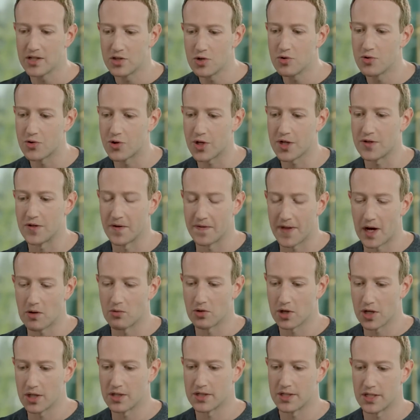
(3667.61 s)
do think that
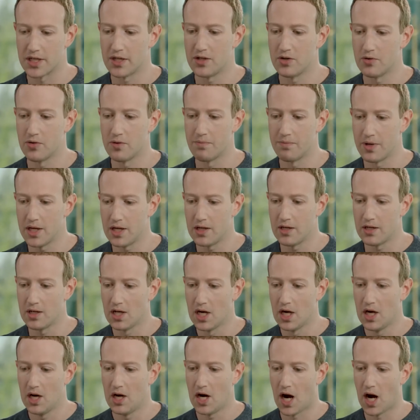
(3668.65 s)
will continue to be